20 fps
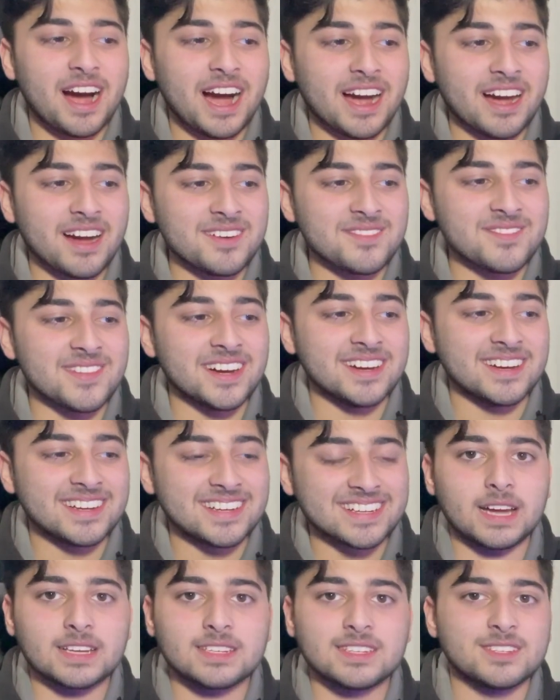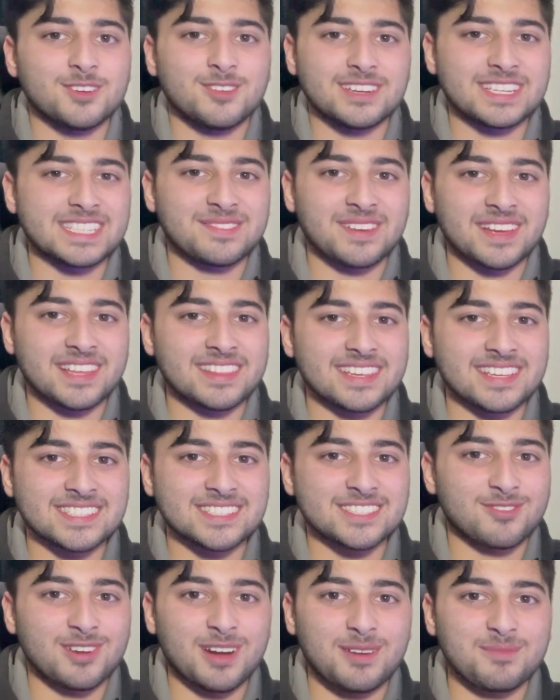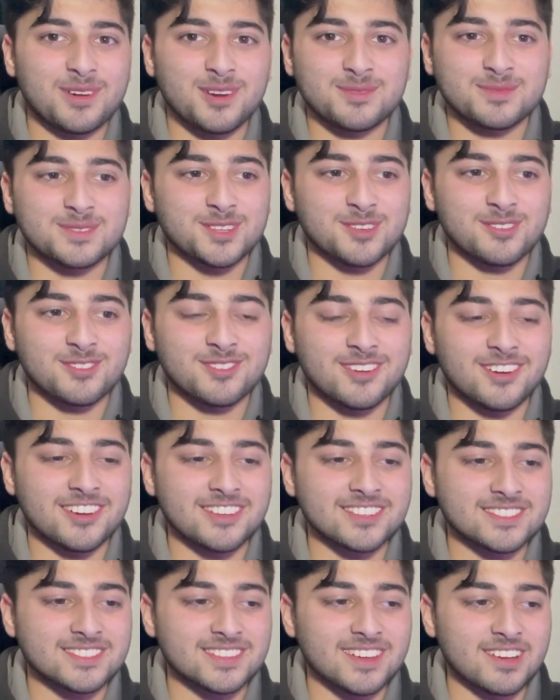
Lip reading: I did not expect things to ramp up so fast.